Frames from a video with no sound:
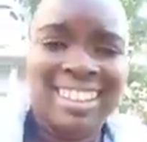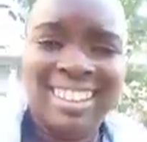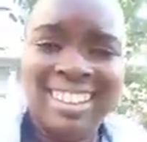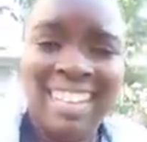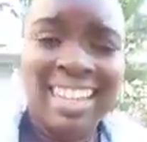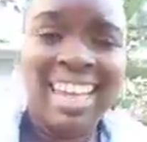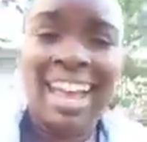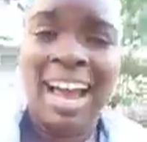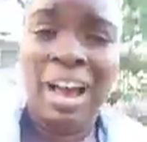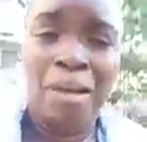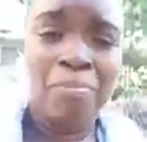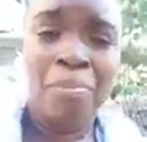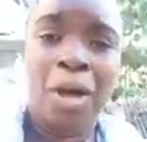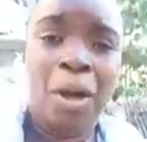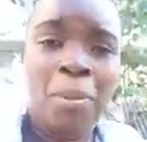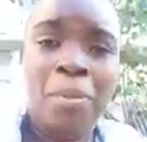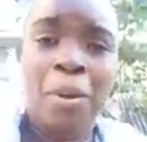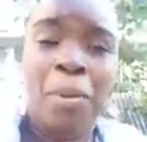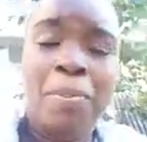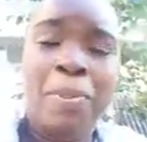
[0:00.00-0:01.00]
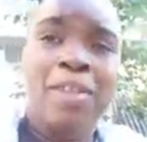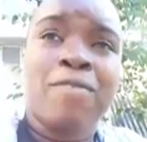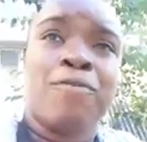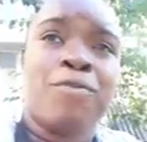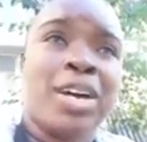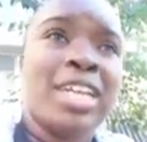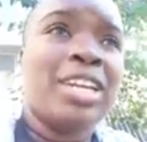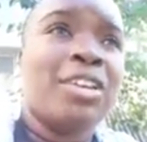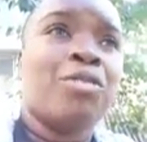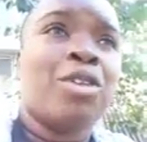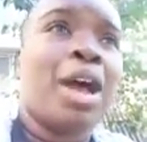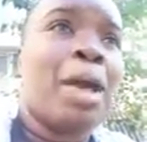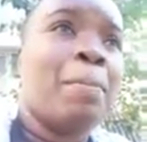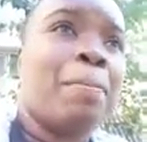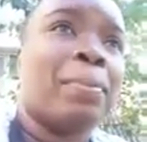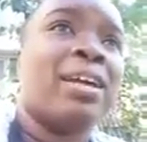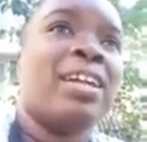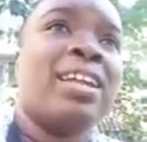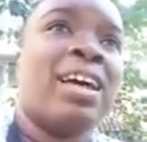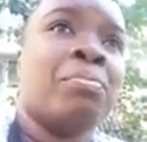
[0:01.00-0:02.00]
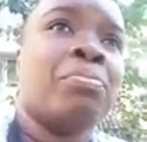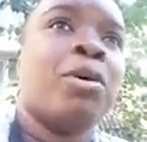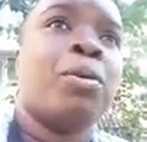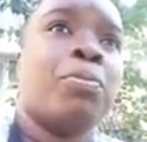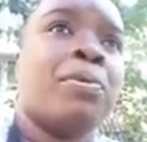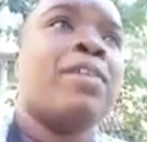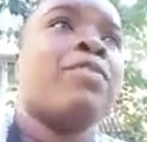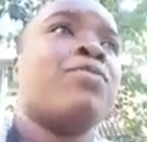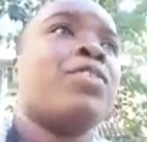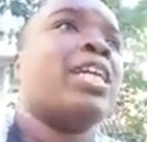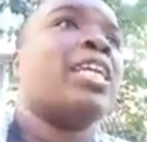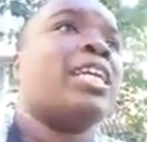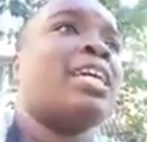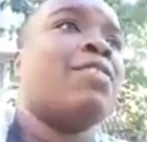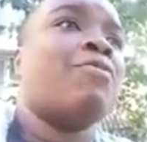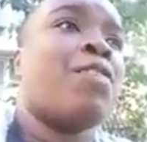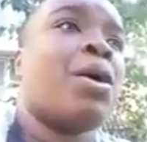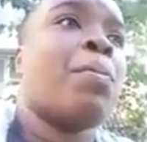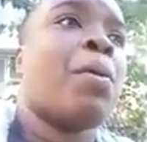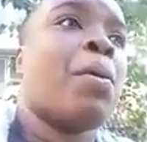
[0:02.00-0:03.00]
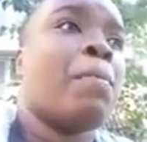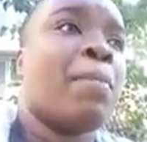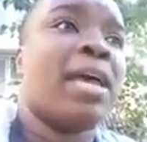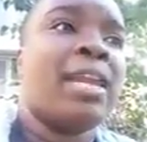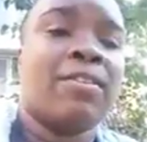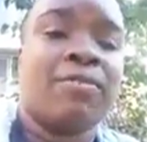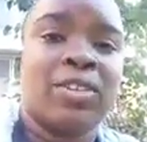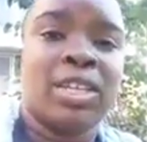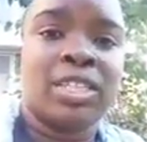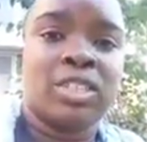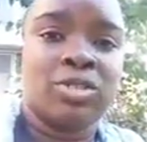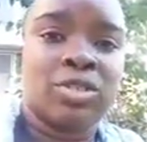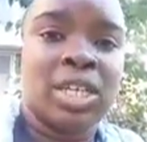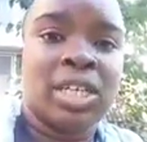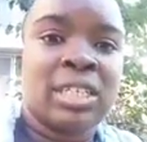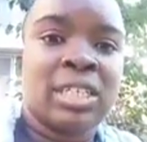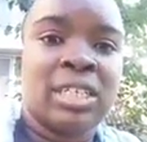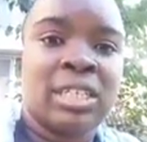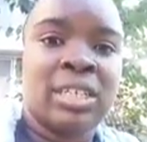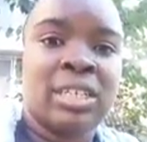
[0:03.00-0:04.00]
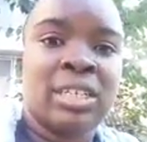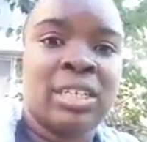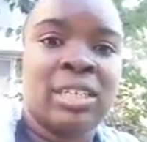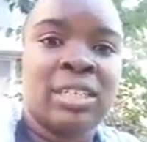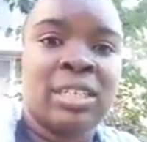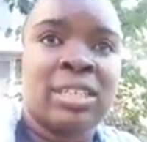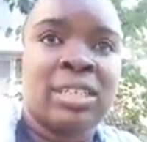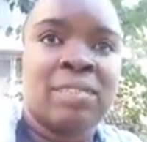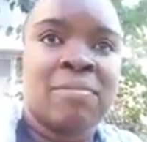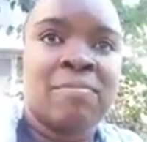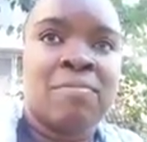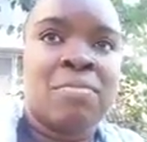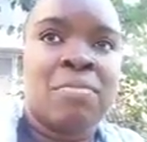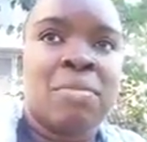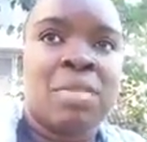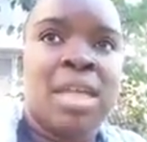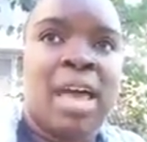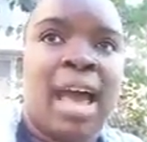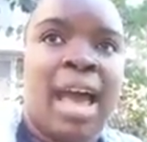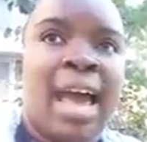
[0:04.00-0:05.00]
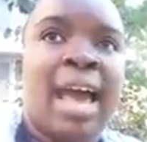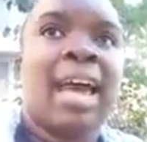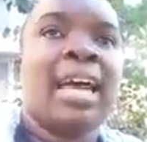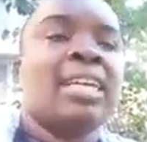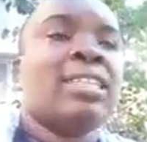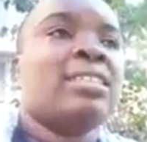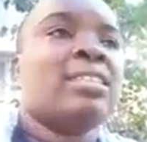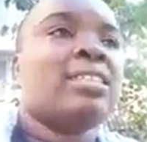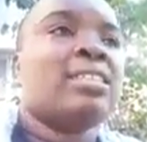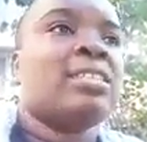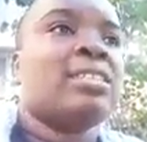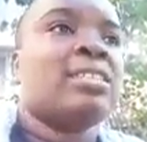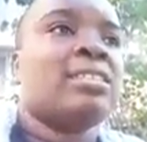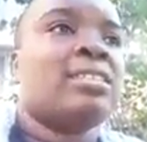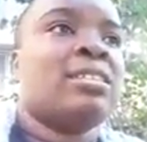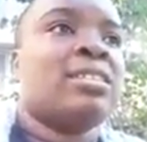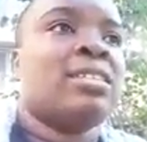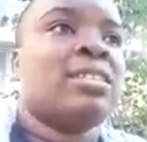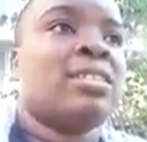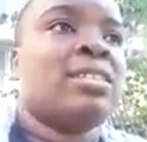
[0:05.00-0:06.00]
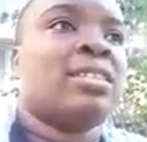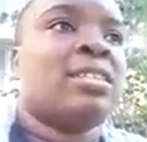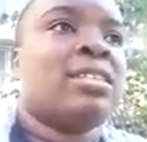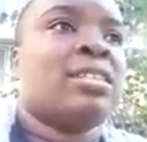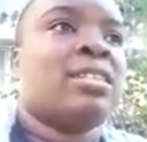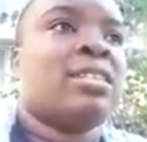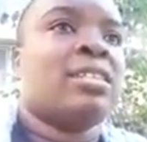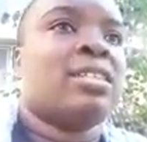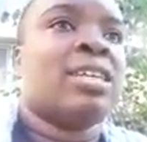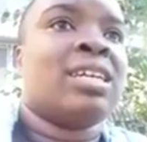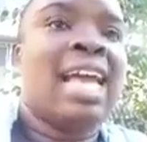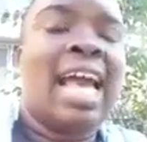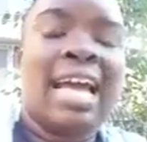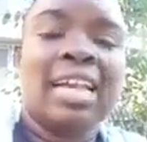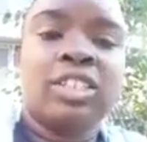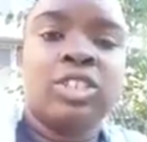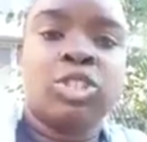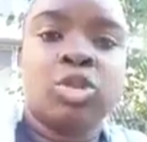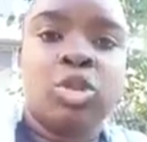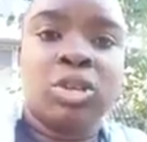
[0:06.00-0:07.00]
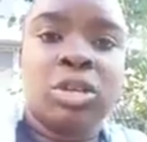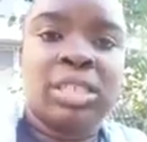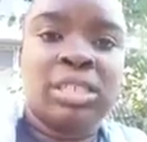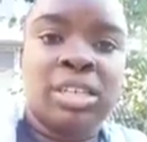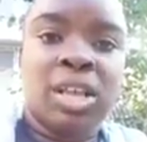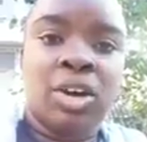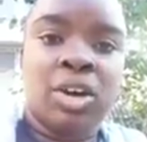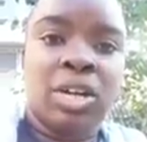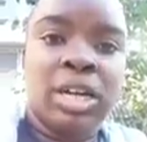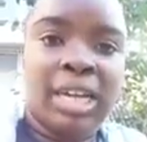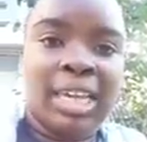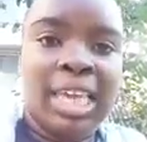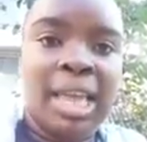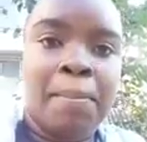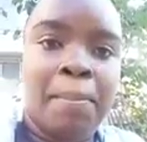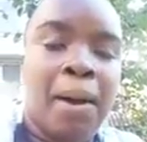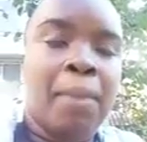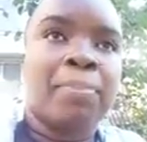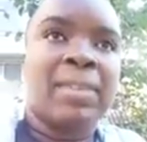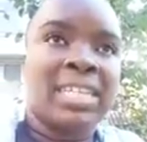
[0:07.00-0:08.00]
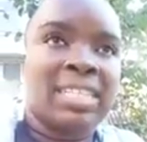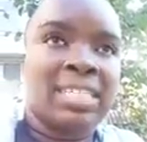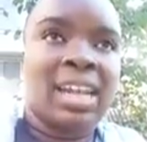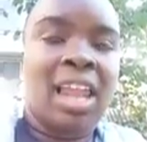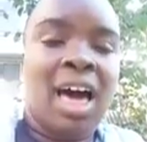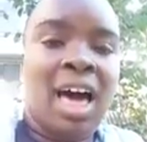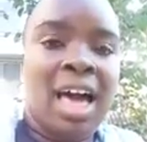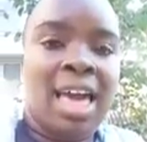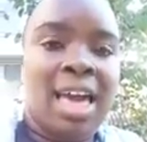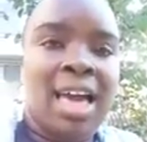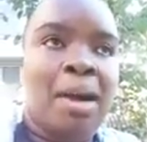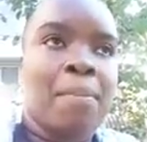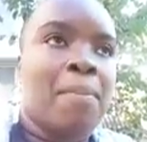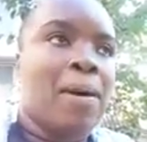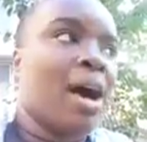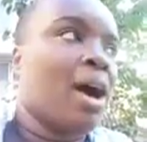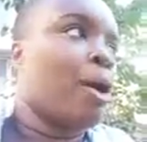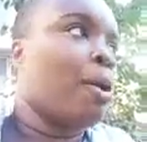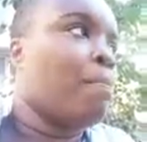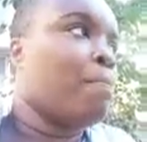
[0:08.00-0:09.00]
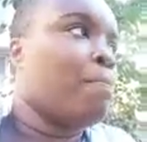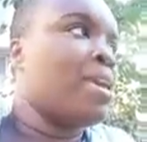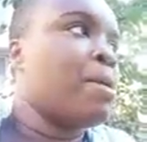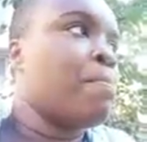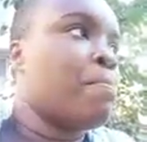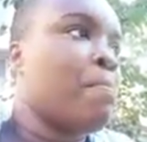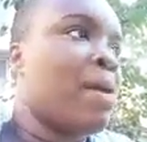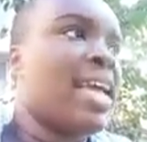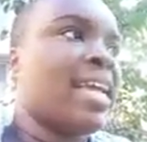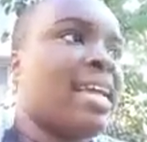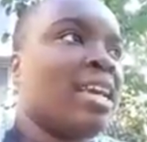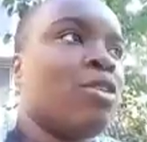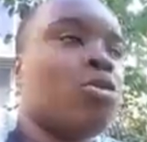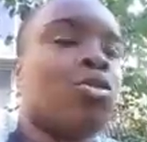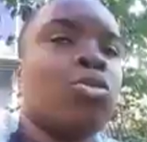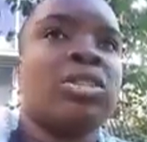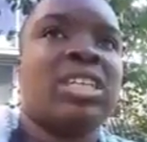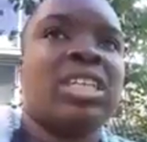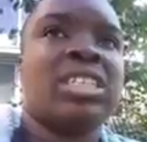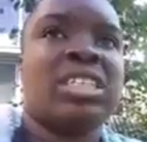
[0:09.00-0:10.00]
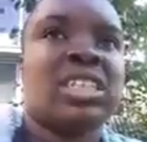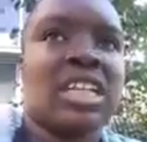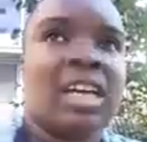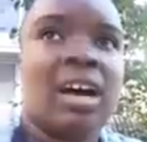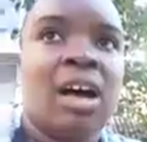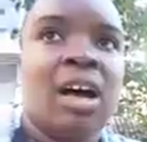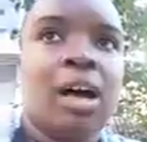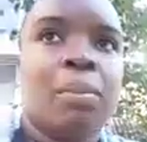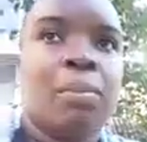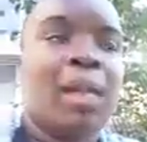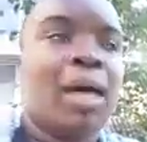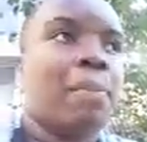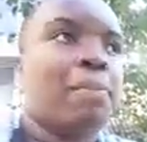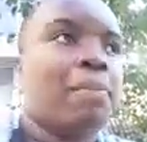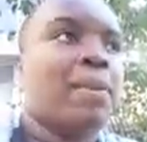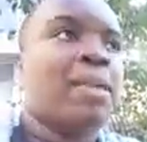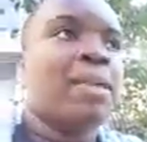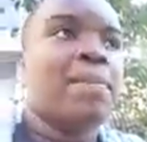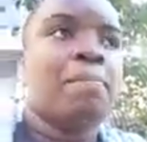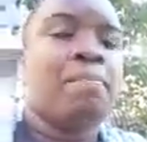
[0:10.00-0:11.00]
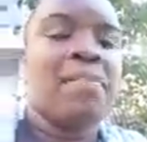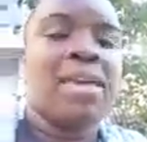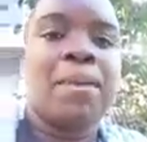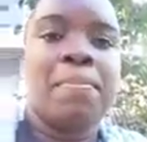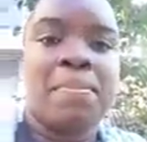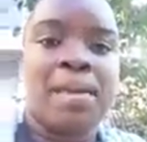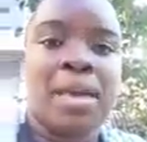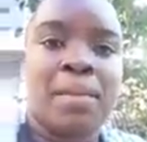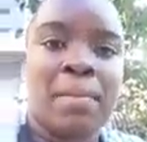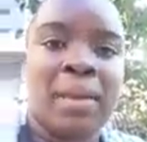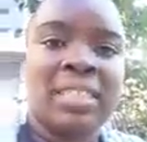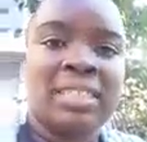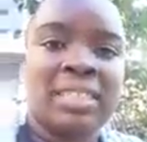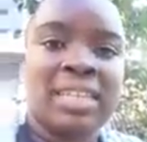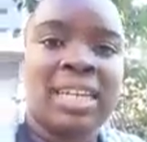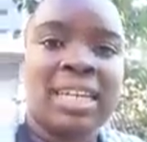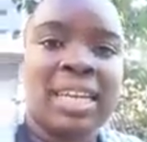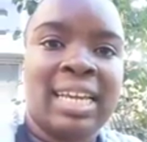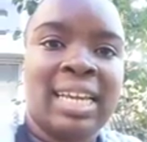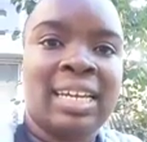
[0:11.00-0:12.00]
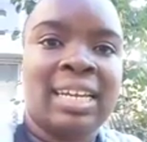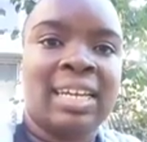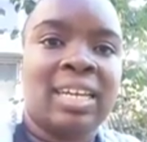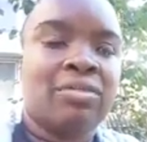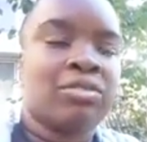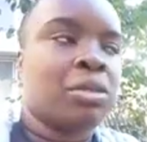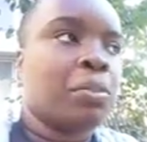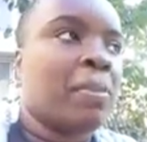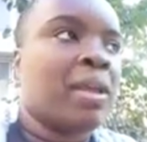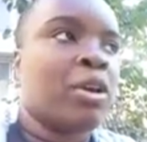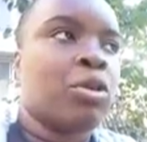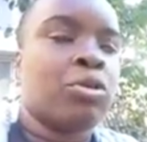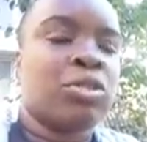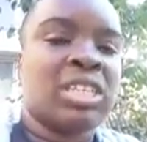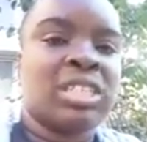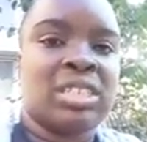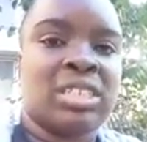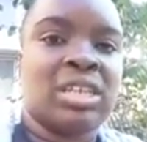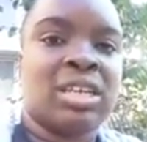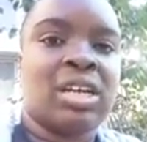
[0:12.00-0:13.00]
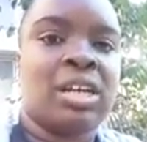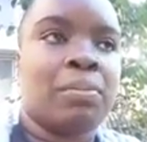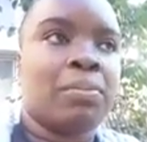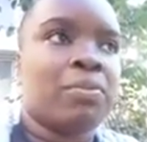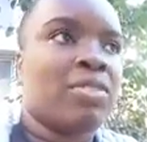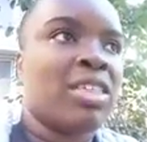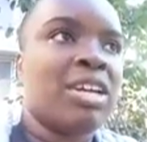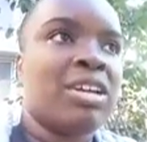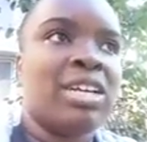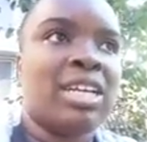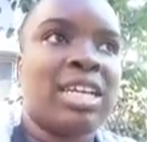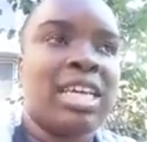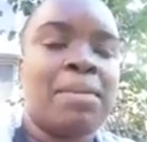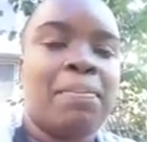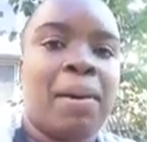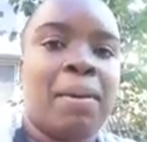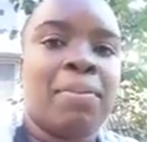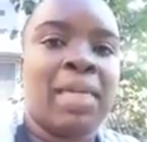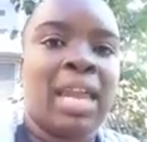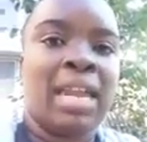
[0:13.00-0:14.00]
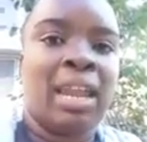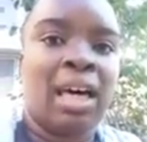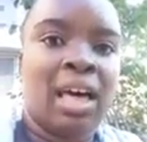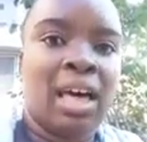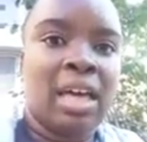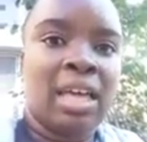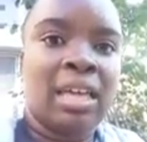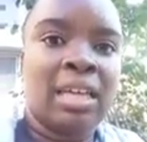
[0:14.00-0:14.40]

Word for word: I'm, not, I'm not being funny, right? But I'm not being funny. If I'm on benefits, right? And the gang stalkers are going to keep up this lie about me making all this shit up, like being me being mentally ill enough to make all this shit up. If they're going to keep up that lie,